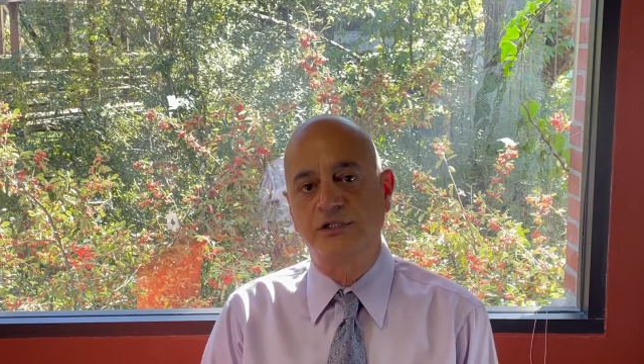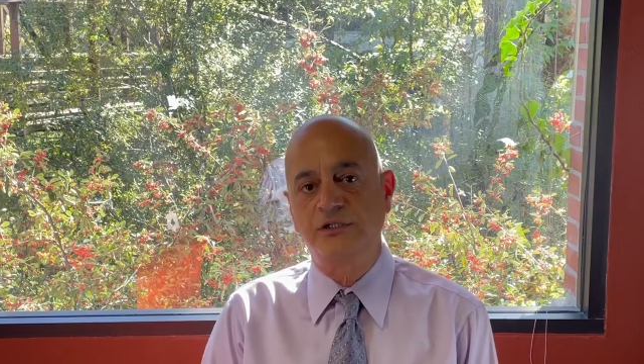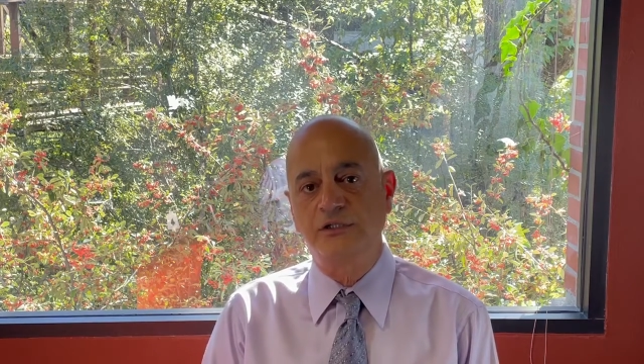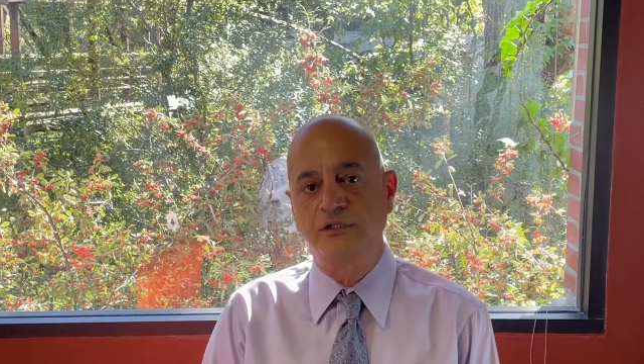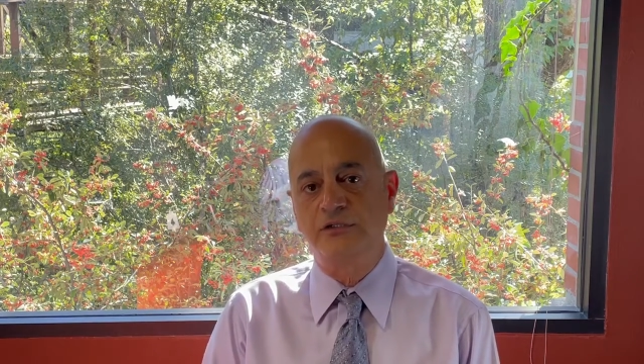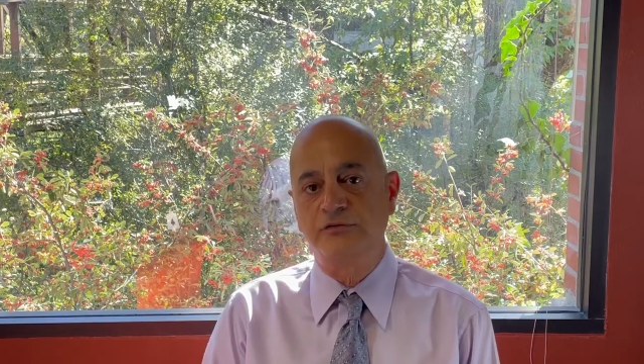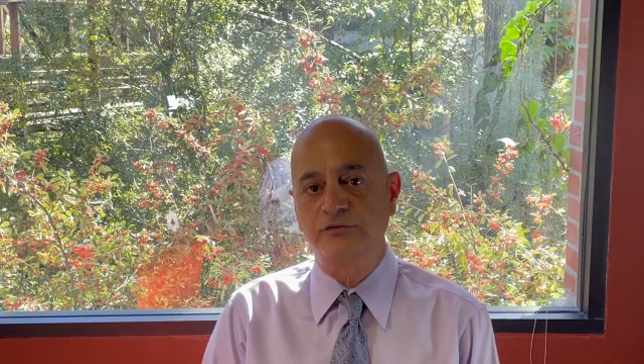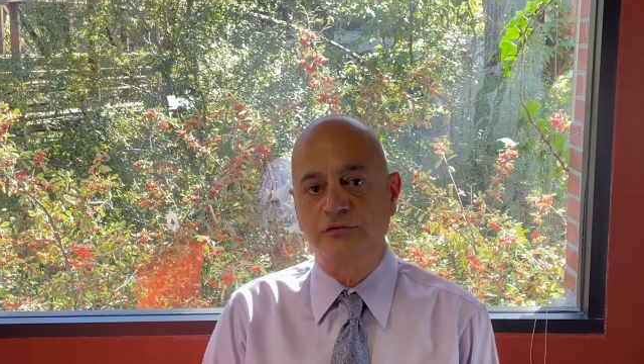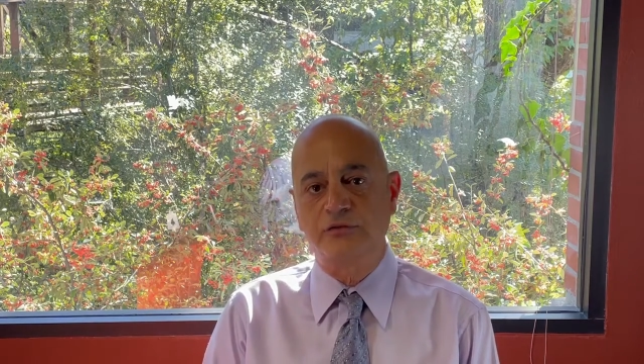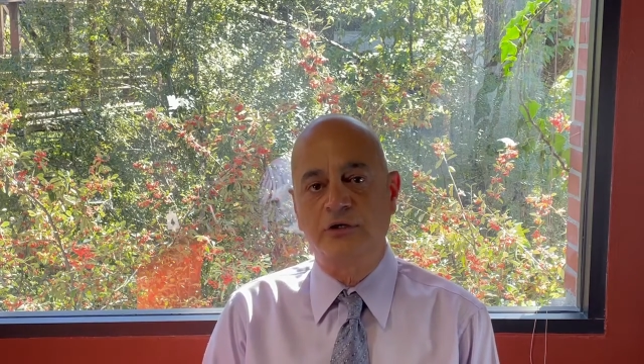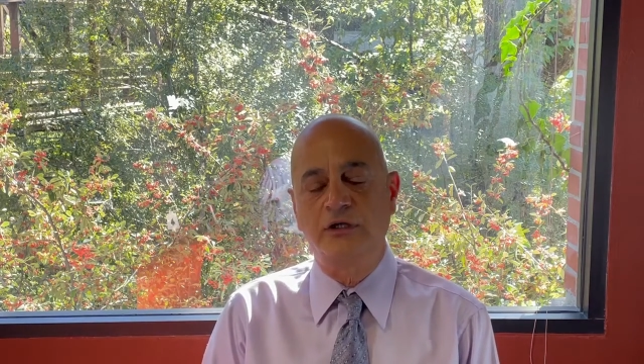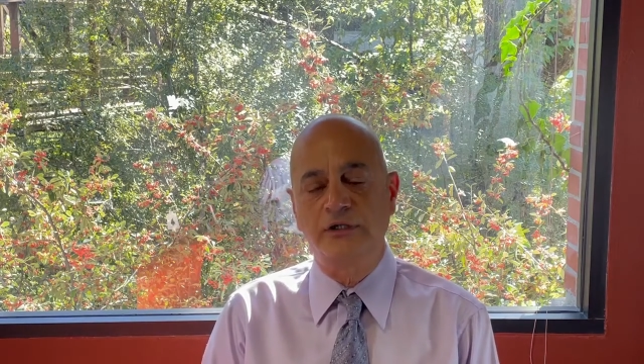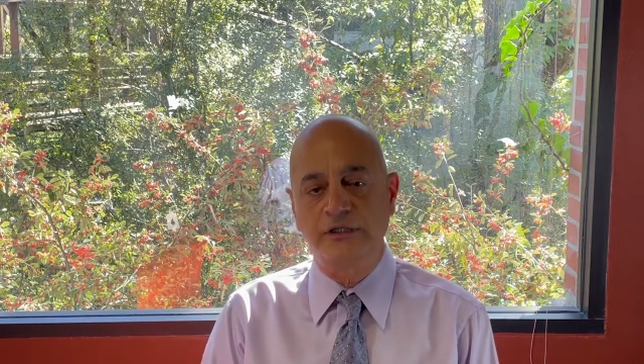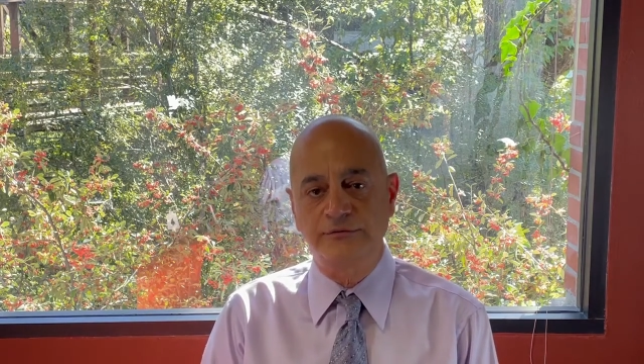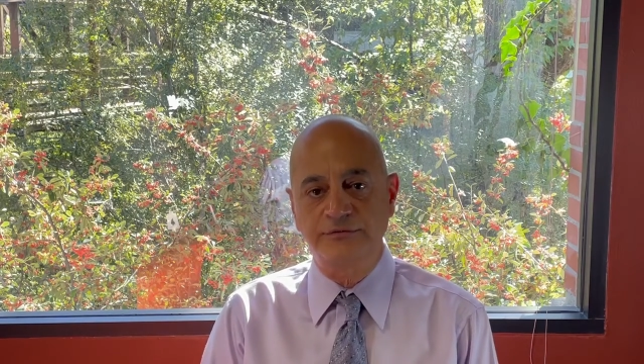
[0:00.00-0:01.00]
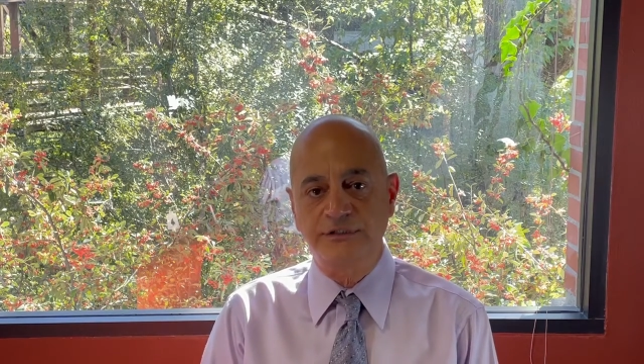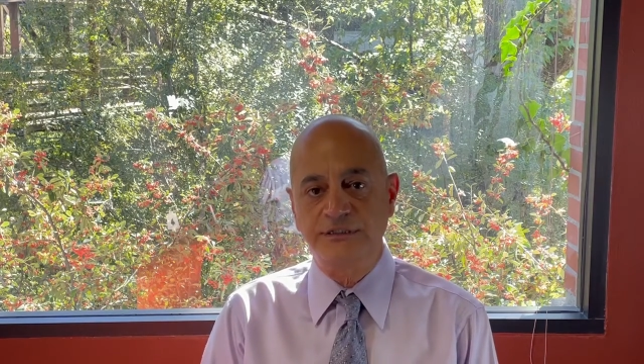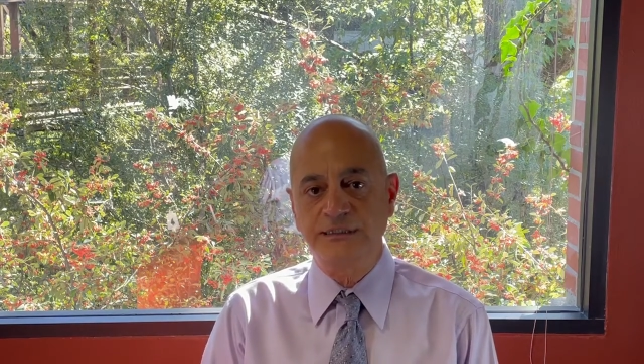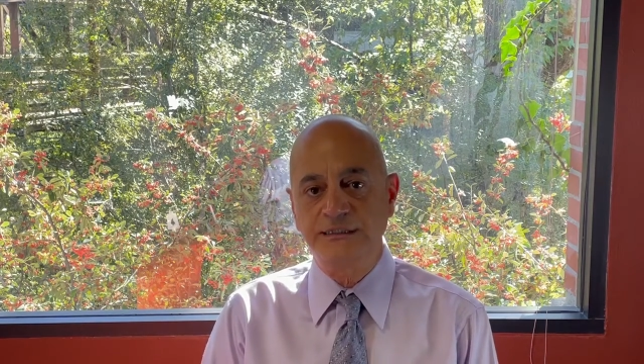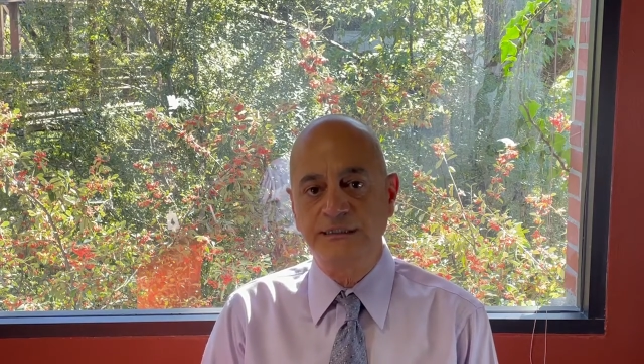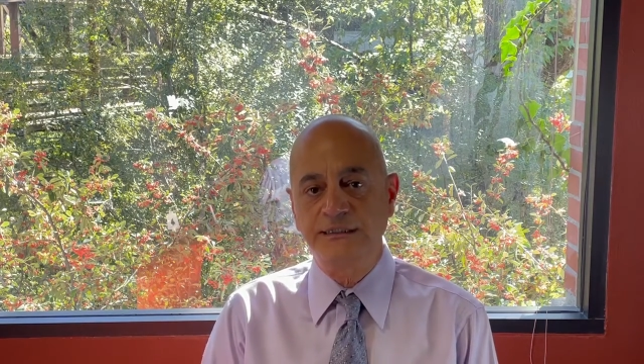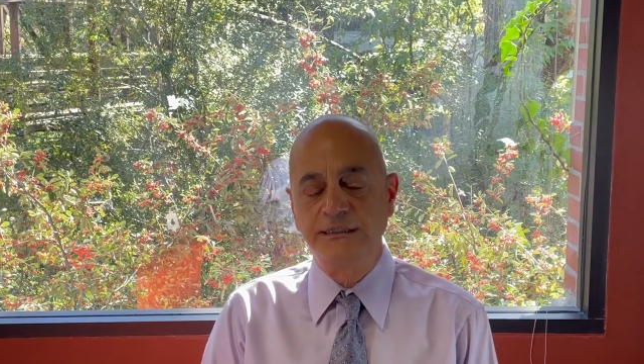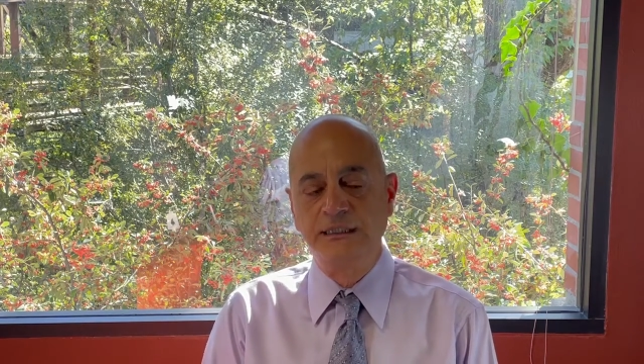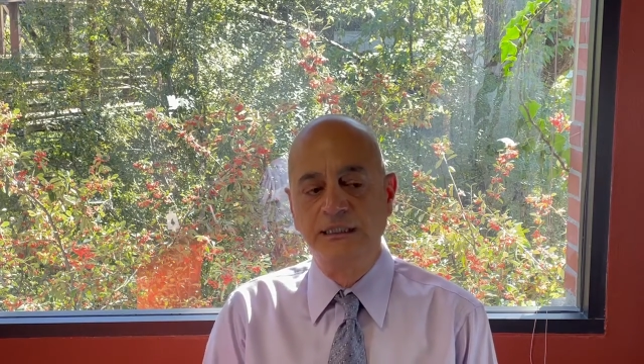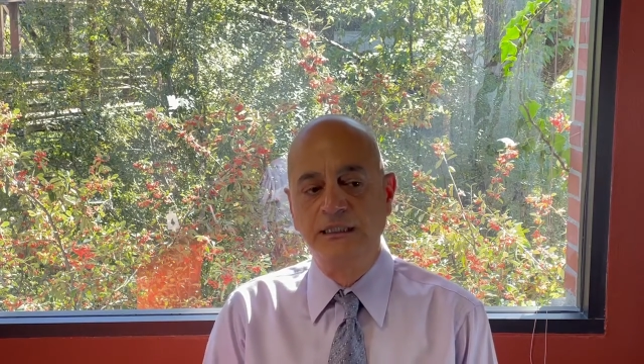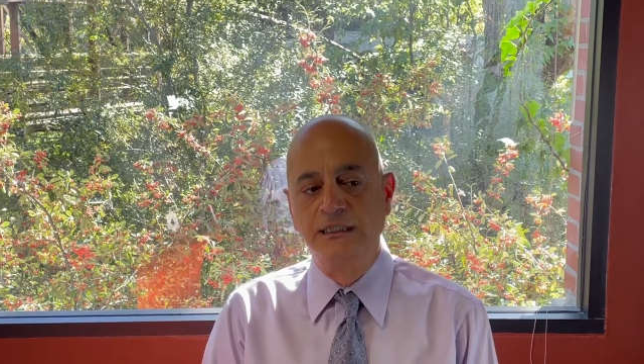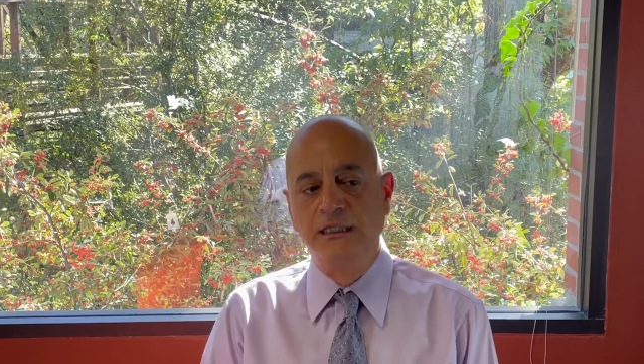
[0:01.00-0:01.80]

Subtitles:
of chronic fatigue,